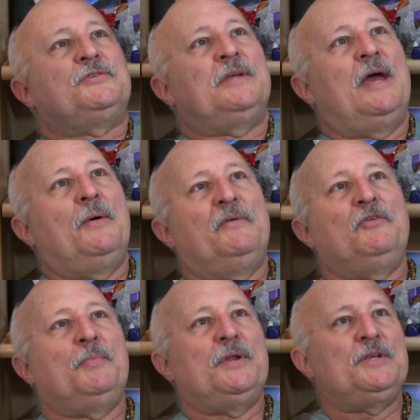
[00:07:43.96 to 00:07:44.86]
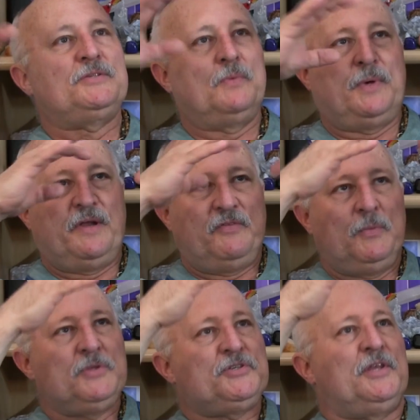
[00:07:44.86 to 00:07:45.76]
to see how everybody's, what
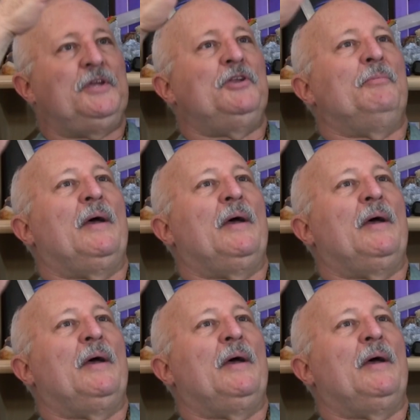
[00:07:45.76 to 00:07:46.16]
everyone's thinking